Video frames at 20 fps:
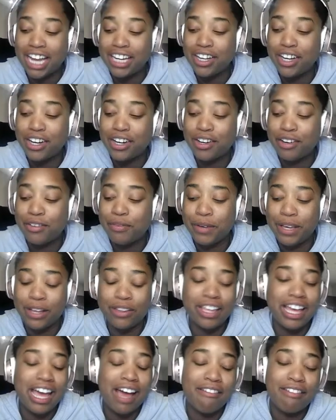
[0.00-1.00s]
I know we
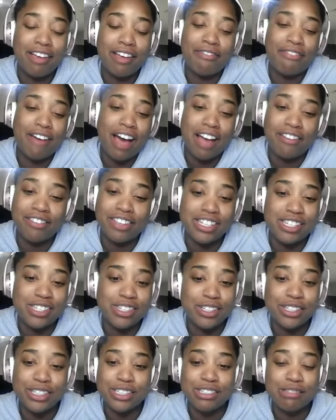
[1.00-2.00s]
only have like 5
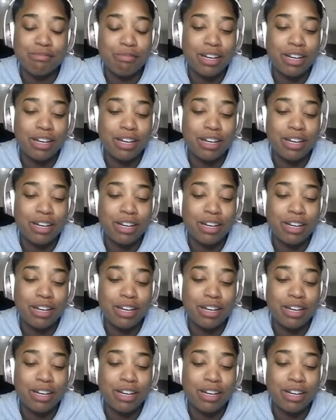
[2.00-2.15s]
listeners,